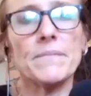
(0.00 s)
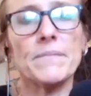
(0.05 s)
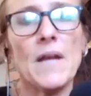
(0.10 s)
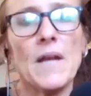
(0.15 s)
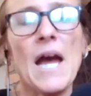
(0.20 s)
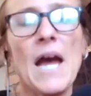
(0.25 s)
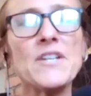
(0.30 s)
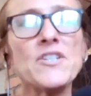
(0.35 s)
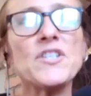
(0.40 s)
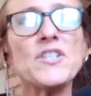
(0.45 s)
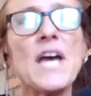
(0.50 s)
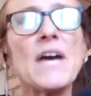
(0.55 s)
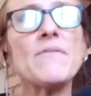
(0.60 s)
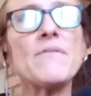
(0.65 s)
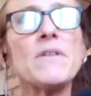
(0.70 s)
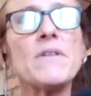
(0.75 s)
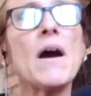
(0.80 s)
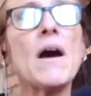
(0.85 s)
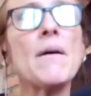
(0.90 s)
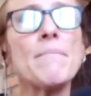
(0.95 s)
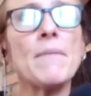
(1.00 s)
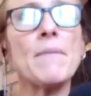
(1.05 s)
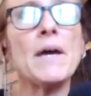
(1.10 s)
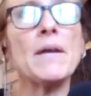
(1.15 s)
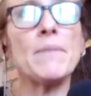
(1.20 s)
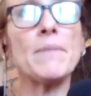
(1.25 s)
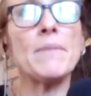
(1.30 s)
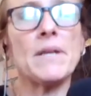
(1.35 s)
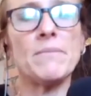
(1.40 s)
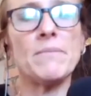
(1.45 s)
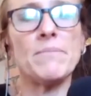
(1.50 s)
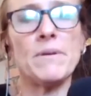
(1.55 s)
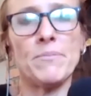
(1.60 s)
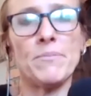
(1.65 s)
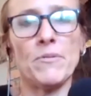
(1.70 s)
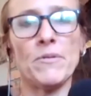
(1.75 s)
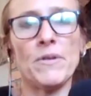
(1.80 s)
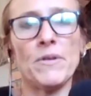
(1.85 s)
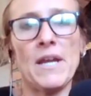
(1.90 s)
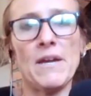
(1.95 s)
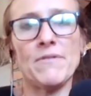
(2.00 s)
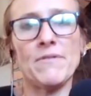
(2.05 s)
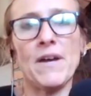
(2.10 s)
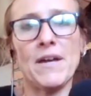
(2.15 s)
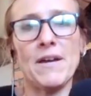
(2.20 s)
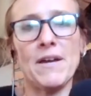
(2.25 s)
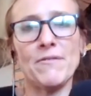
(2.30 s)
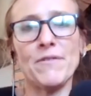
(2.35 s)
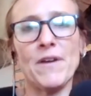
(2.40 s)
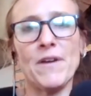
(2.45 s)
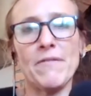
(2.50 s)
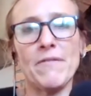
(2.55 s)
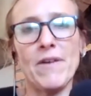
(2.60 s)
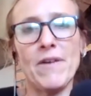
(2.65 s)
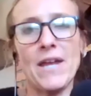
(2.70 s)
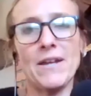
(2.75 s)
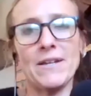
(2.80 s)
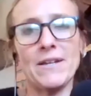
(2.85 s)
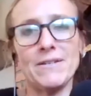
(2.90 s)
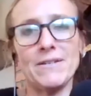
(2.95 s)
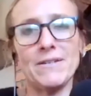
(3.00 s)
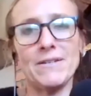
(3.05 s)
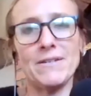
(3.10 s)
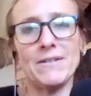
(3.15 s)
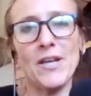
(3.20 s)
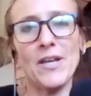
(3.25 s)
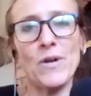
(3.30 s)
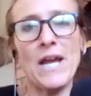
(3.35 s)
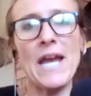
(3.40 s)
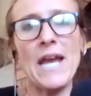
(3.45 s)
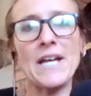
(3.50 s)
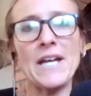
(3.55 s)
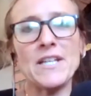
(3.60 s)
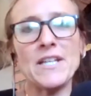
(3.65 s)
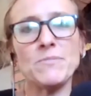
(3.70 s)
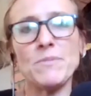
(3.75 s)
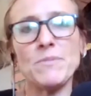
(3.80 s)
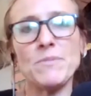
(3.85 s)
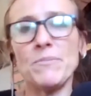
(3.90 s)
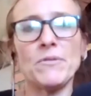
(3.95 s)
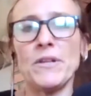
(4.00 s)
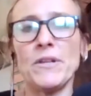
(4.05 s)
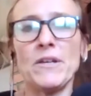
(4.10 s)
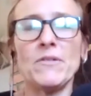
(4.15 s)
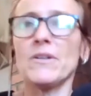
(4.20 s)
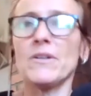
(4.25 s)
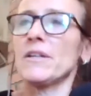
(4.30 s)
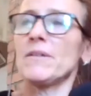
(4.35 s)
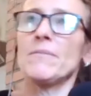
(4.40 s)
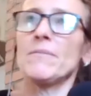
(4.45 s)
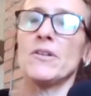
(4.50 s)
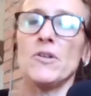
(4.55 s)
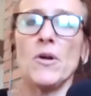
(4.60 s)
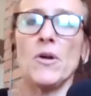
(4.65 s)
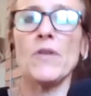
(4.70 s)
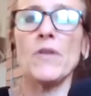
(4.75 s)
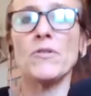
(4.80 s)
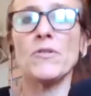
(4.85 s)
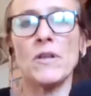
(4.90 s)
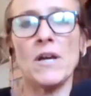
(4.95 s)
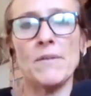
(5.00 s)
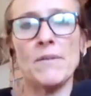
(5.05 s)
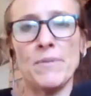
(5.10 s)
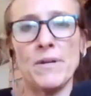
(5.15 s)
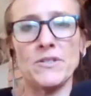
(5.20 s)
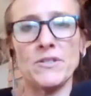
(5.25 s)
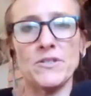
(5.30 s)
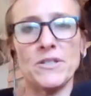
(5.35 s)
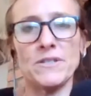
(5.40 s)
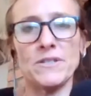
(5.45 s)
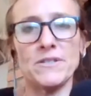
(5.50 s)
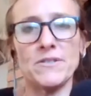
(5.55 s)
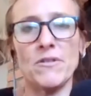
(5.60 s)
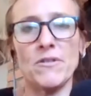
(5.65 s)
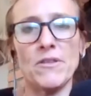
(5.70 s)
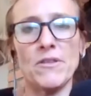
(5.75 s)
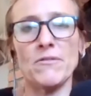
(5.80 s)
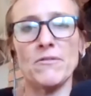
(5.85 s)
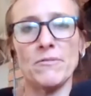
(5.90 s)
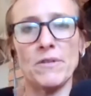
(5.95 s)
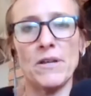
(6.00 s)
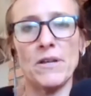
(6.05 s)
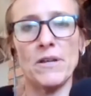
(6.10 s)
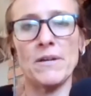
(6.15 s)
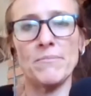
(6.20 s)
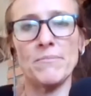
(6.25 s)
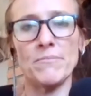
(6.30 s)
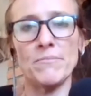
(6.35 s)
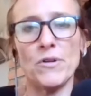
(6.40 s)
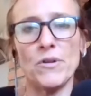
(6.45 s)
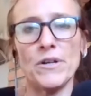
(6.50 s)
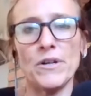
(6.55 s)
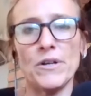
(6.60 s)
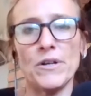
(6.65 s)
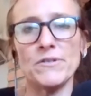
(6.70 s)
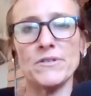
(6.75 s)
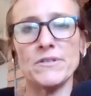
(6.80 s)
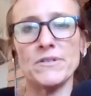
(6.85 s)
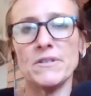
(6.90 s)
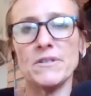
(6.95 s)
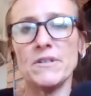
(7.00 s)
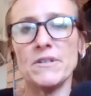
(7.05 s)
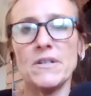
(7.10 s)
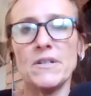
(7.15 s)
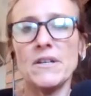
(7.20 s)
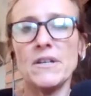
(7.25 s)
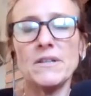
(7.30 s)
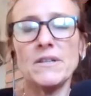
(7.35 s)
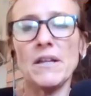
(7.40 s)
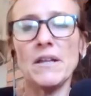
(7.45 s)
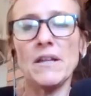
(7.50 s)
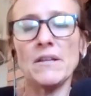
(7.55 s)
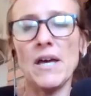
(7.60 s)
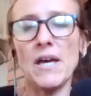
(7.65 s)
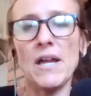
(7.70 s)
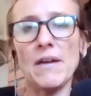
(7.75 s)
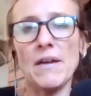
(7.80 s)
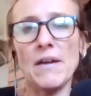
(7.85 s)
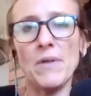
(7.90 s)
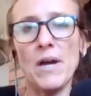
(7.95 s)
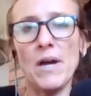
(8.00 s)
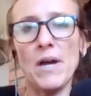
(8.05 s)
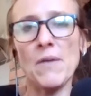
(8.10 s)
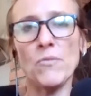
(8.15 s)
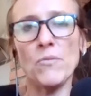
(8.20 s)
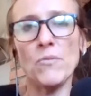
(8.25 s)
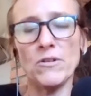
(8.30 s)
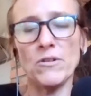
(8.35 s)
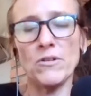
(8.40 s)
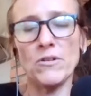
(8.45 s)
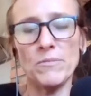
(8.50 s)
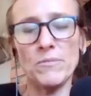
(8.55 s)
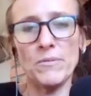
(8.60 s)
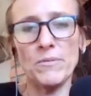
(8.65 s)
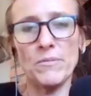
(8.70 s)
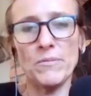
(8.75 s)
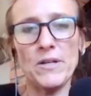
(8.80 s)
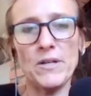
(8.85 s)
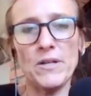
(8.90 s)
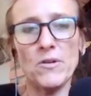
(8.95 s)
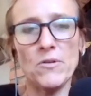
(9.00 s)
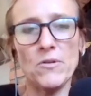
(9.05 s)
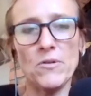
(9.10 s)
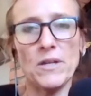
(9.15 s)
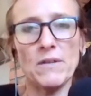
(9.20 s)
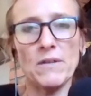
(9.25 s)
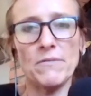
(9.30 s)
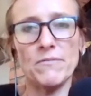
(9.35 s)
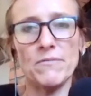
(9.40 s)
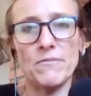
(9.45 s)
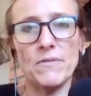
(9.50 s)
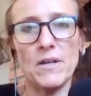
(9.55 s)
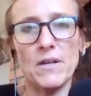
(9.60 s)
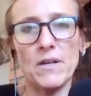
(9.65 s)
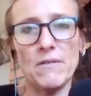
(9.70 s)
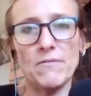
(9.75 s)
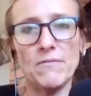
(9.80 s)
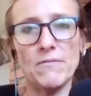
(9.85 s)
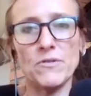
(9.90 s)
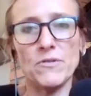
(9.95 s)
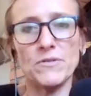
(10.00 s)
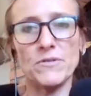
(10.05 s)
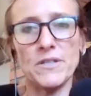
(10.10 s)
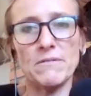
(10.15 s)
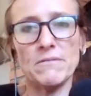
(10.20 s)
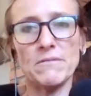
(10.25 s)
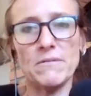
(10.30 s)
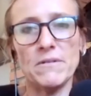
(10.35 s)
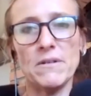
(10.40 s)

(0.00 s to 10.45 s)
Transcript: I just have not met many people that have had it. Like when I ask people, they look at, other Lyme patients or other Lyme warriors. A lot. I'm one of the only people I know that have used it.